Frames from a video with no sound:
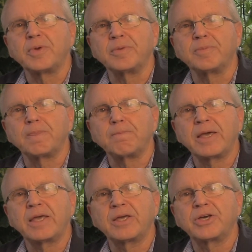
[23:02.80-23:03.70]
and
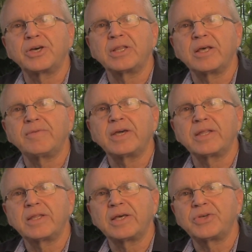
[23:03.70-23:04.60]
making a good living
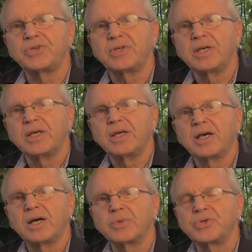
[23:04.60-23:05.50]
at this
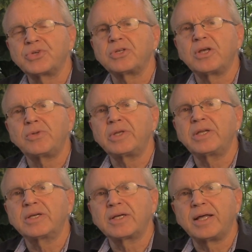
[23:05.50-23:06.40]
was slowly
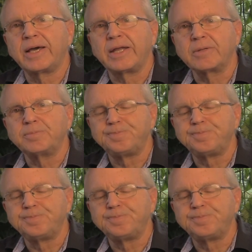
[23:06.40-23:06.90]
declining.